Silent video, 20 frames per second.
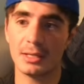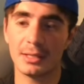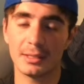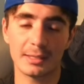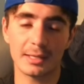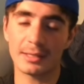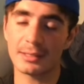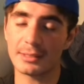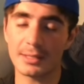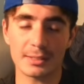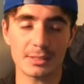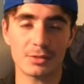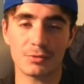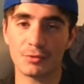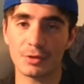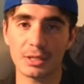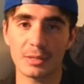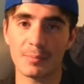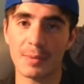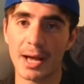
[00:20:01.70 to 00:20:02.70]
then it doesn't
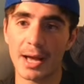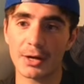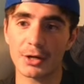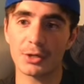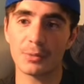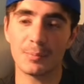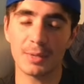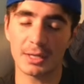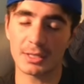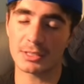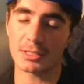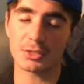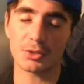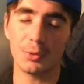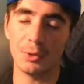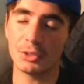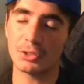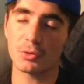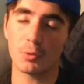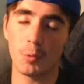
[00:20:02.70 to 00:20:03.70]
really matter, because it's
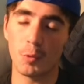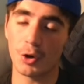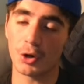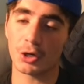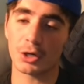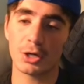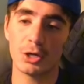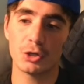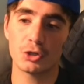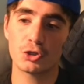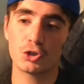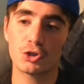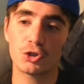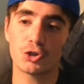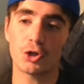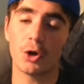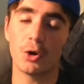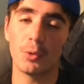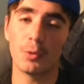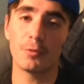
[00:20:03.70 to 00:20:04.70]
going to work
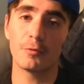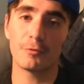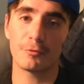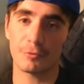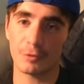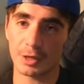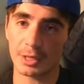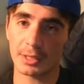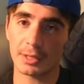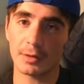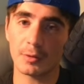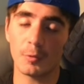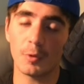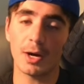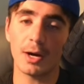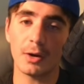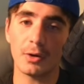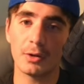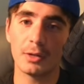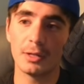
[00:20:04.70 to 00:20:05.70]
so freaking
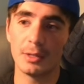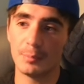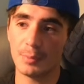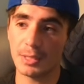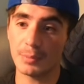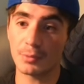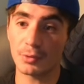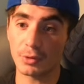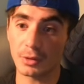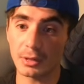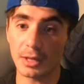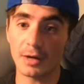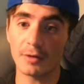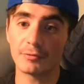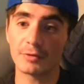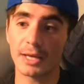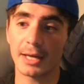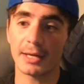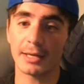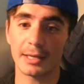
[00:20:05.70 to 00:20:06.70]
well. People
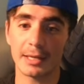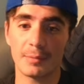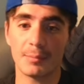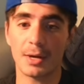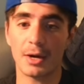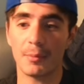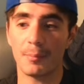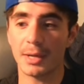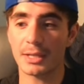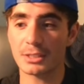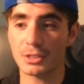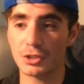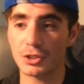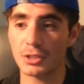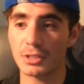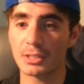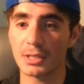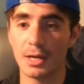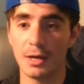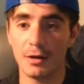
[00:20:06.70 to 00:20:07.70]
love getting inbound
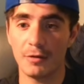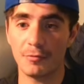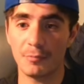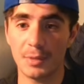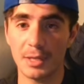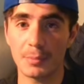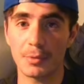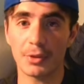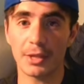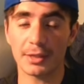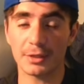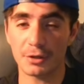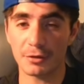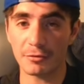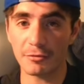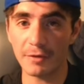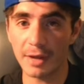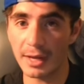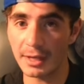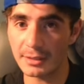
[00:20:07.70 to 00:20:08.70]
messages of people that they're
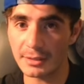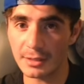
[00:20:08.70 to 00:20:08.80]
fans